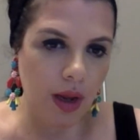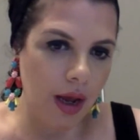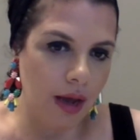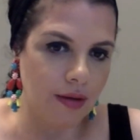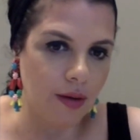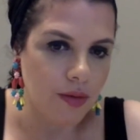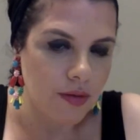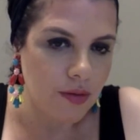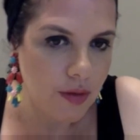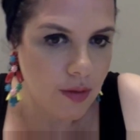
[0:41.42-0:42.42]
as I
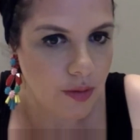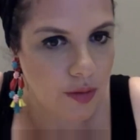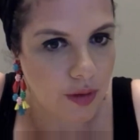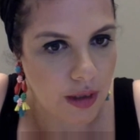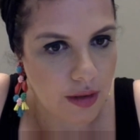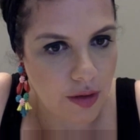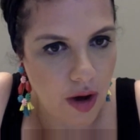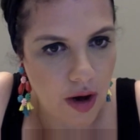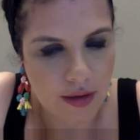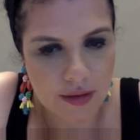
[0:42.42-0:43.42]
was looking at the
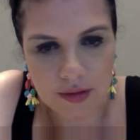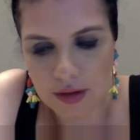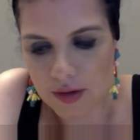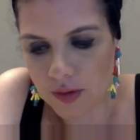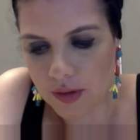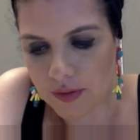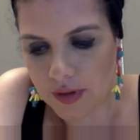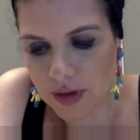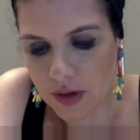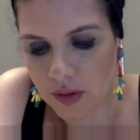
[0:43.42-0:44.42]
cards and doing the
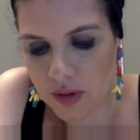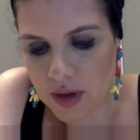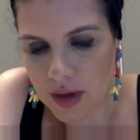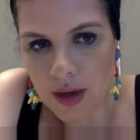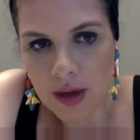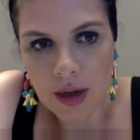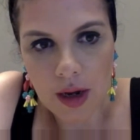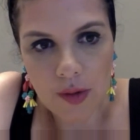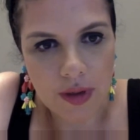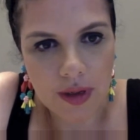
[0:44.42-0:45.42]
video,
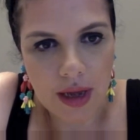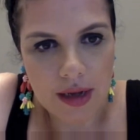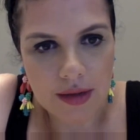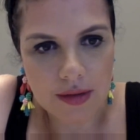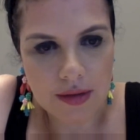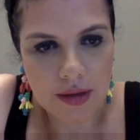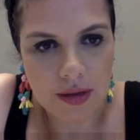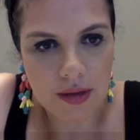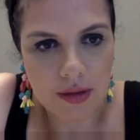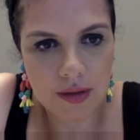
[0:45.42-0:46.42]
I realized
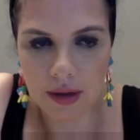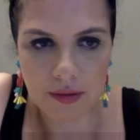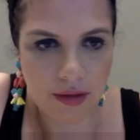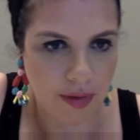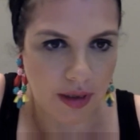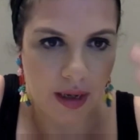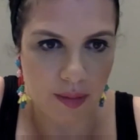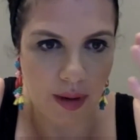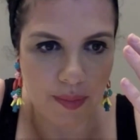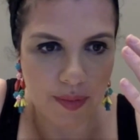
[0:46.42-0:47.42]
like something
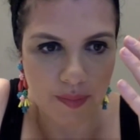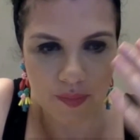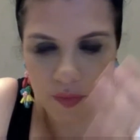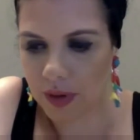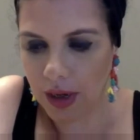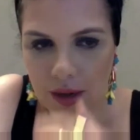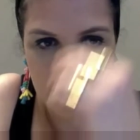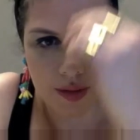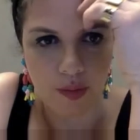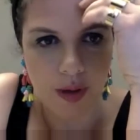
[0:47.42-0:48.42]
came up.
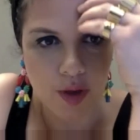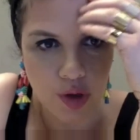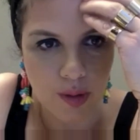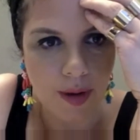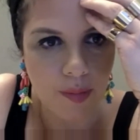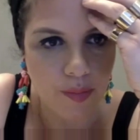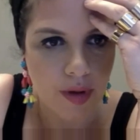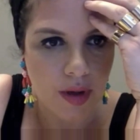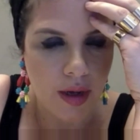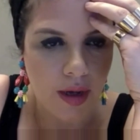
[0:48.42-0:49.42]
Okay, the question about,
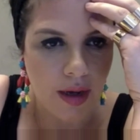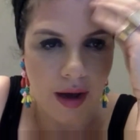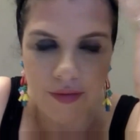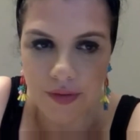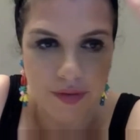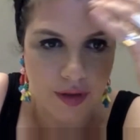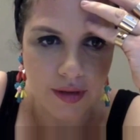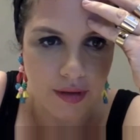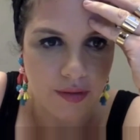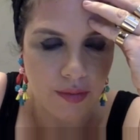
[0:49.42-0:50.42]
I've never
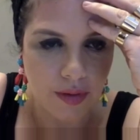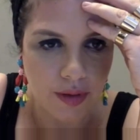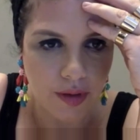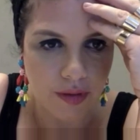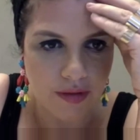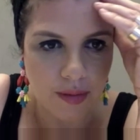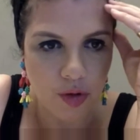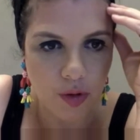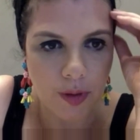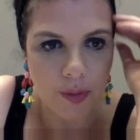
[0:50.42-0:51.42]
done this reading on this
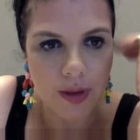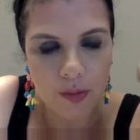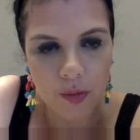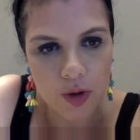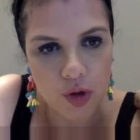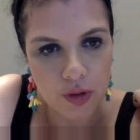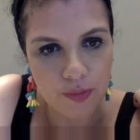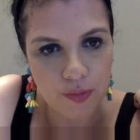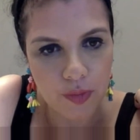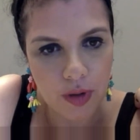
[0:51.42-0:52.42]
subject, by the way. The question
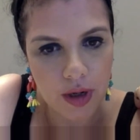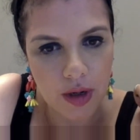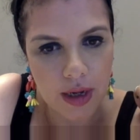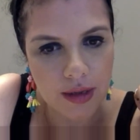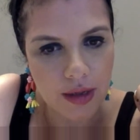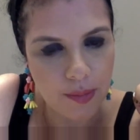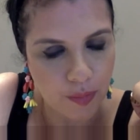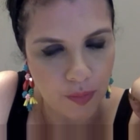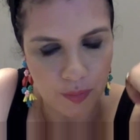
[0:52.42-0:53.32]
of Elliott.